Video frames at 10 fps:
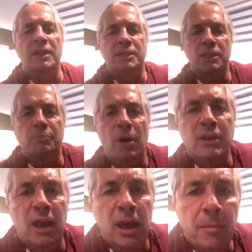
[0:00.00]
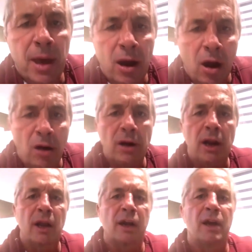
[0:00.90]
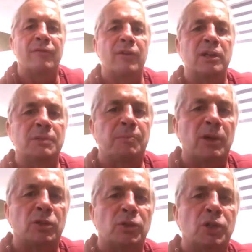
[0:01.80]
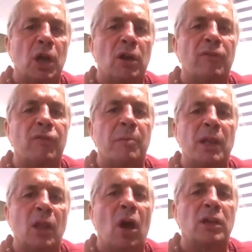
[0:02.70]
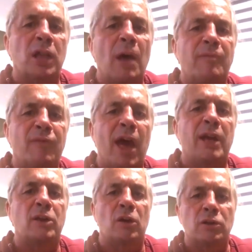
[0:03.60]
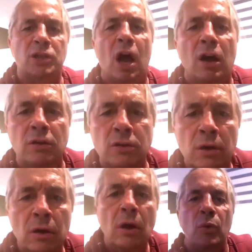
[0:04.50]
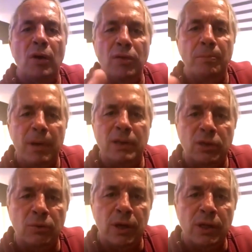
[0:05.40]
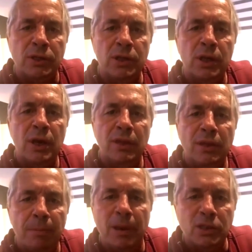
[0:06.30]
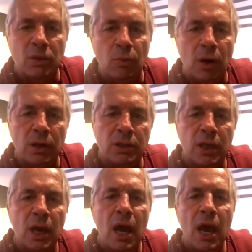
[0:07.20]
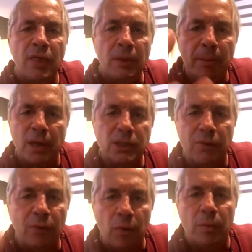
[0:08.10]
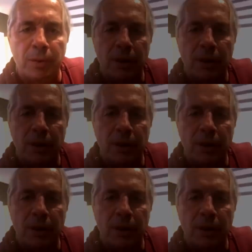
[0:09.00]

Hey, this is Bret the Hitman Hart, and I got a very special shout out for my longtime fan, Guersan. You are the best there is, the best there was, and the best ever will